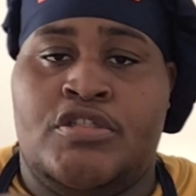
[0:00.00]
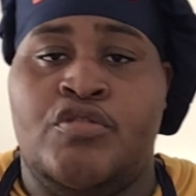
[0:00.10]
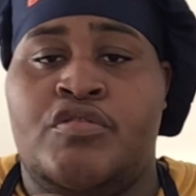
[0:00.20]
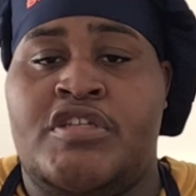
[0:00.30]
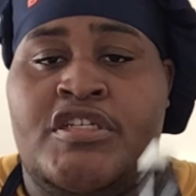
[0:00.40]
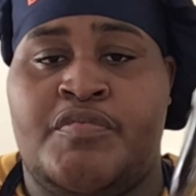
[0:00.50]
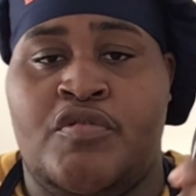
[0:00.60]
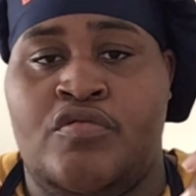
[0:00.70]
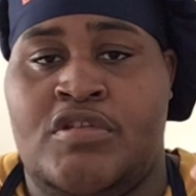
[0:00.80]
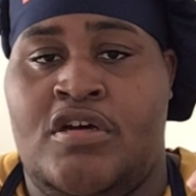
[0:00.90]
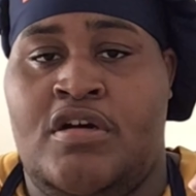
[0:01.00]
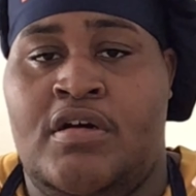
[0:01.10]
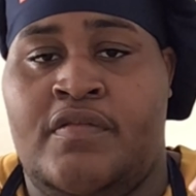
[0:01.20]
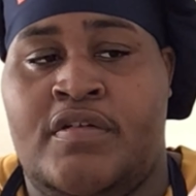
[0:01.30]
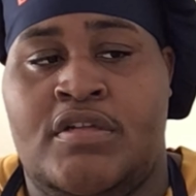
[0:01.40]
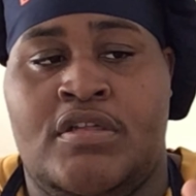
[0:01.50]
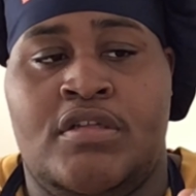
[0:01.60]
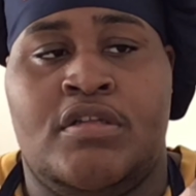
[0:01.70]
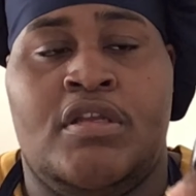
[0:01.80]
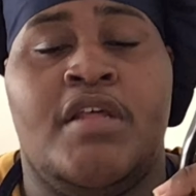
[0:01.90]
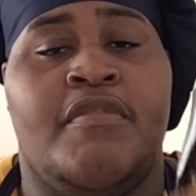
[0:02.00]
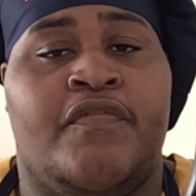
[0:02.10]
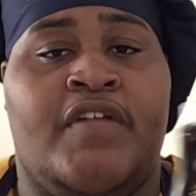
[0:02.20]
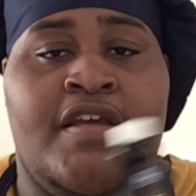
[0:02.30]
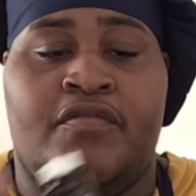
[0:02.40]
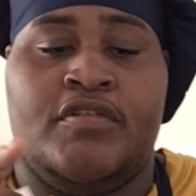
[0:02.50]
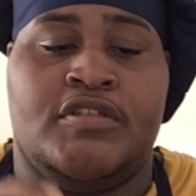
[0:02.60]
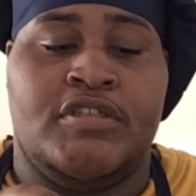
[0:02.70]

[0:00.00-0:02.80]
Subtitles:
2 teaspoons of lemon flavor.